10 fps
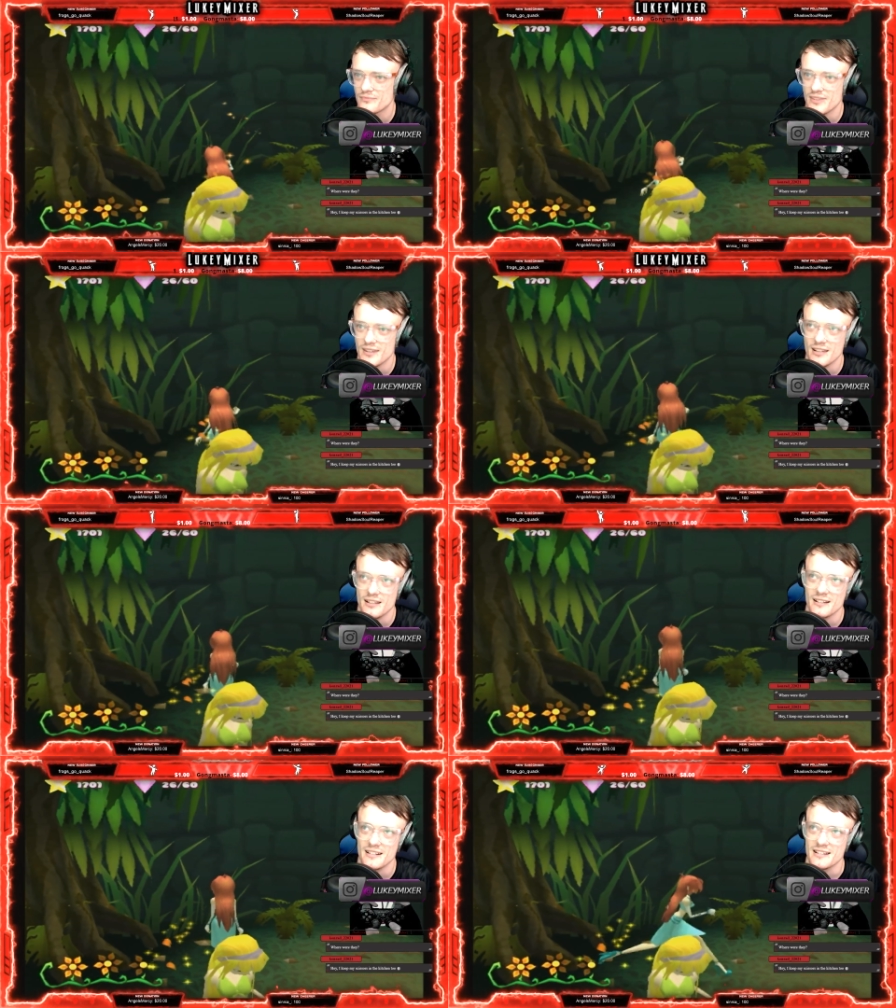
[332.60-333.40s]
hey,
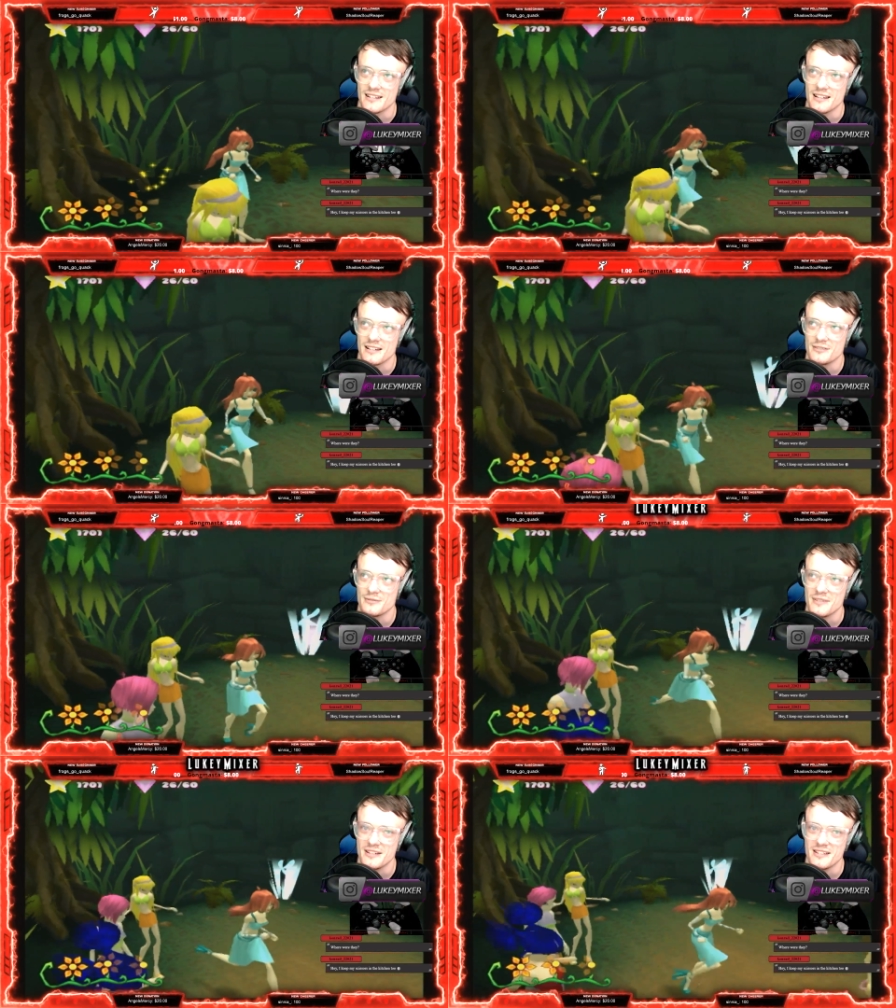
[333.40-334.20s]
I need that health,
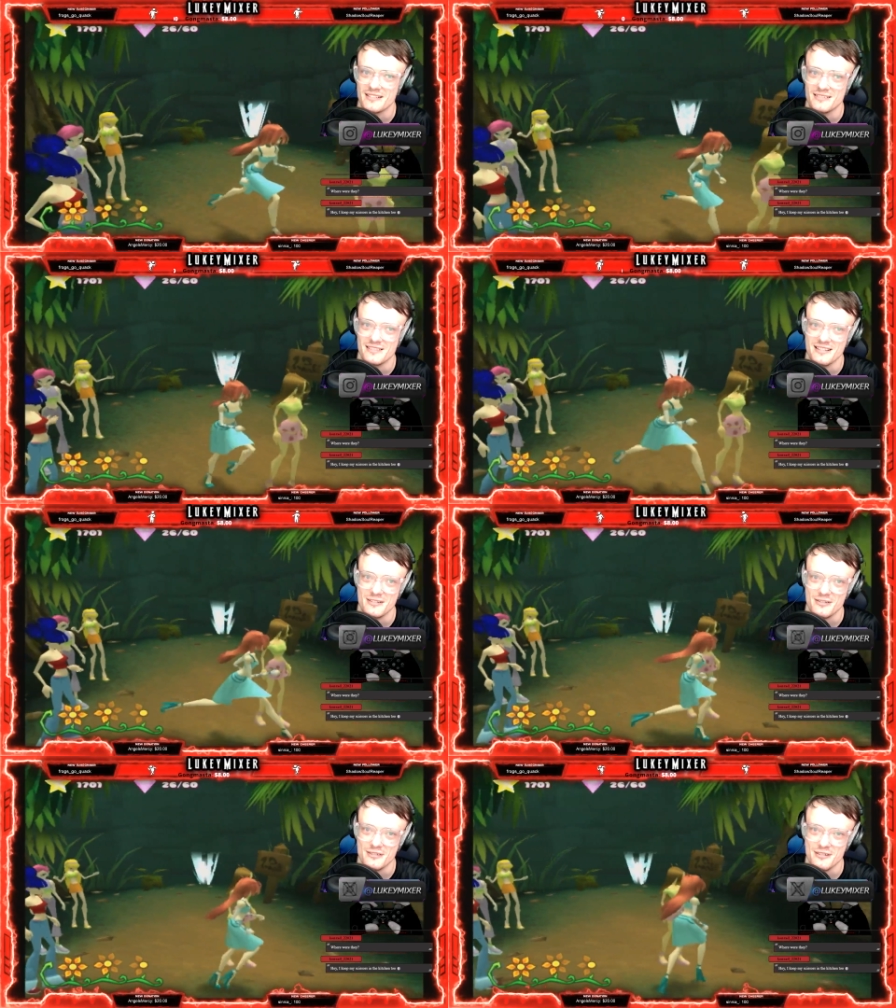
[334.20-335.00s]
man. I least
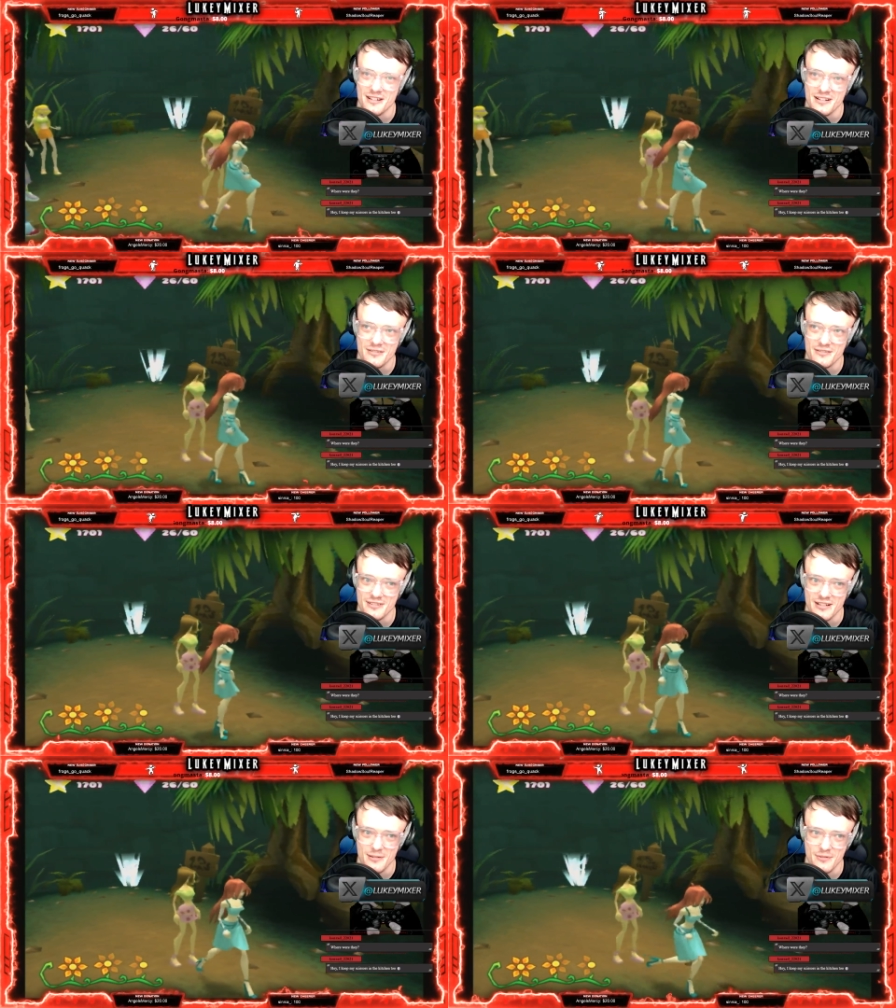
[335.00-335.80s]
lost a lot of health
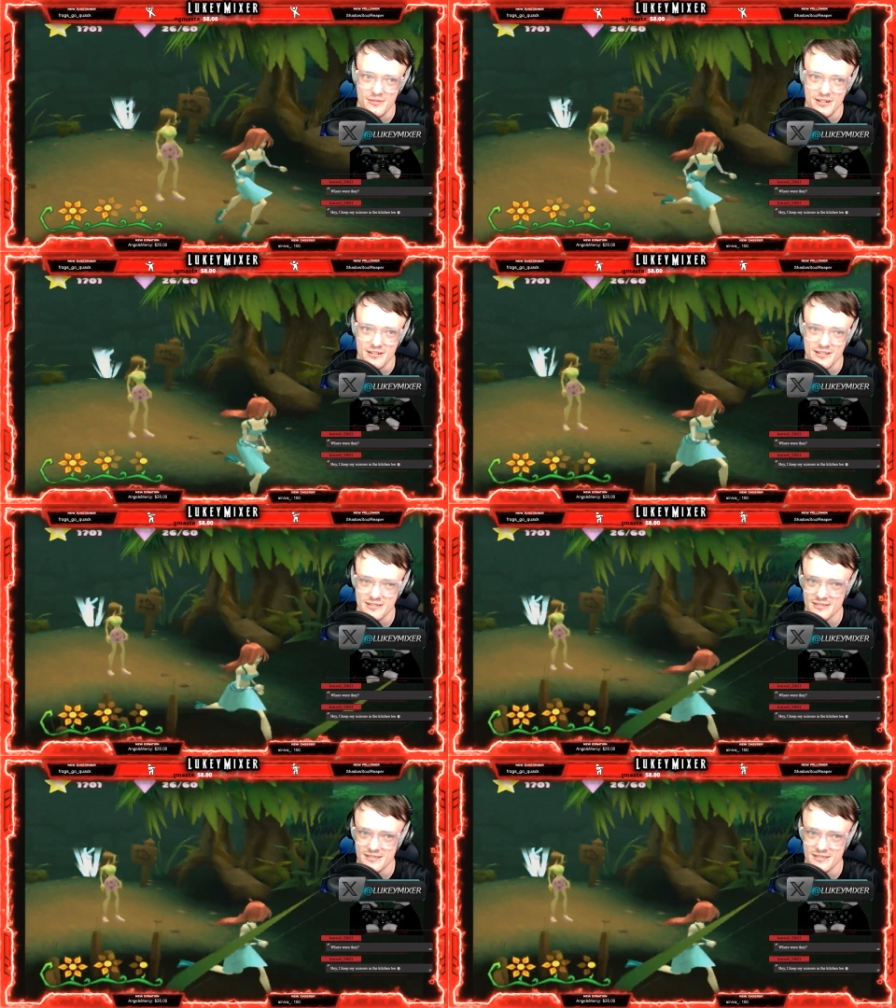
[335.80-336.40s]
without me realising.